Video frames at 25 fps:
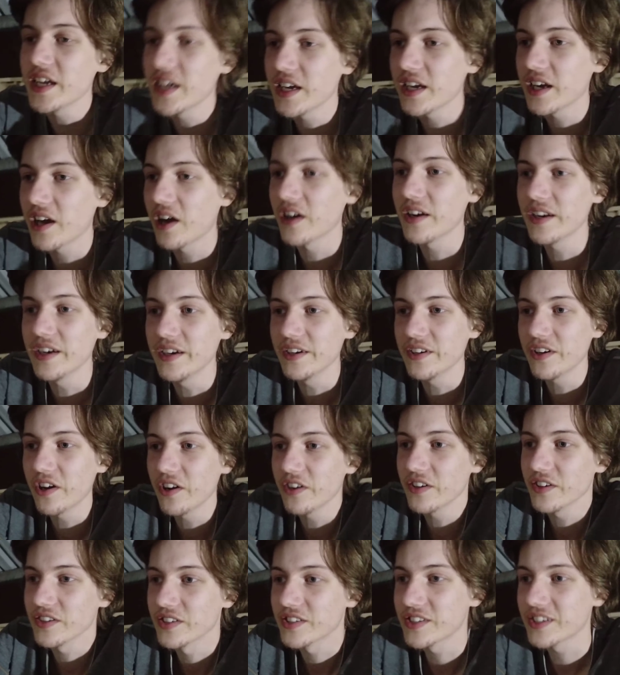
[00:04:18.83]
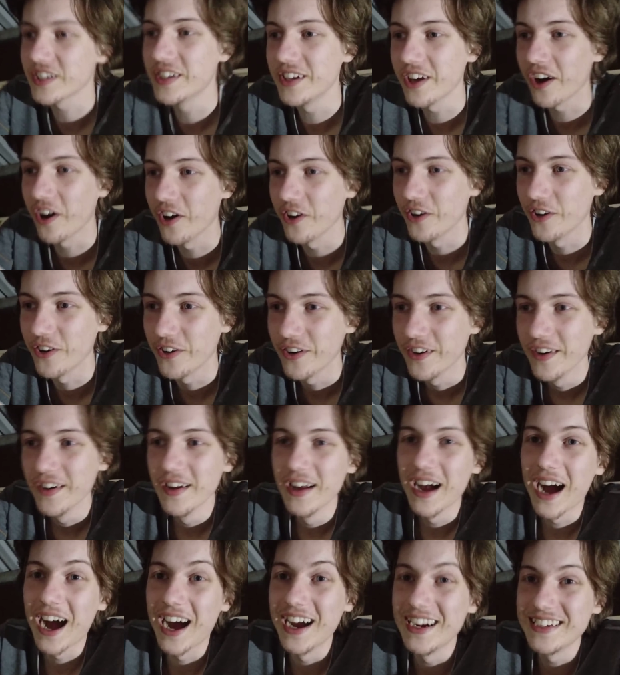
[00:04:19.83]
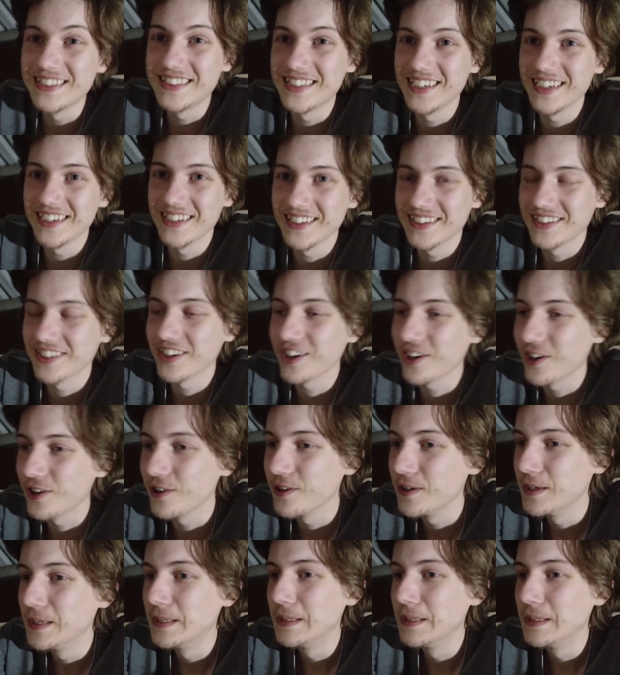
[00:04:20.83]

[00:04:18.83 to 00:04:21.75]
I didn't notice. No, I didn't know.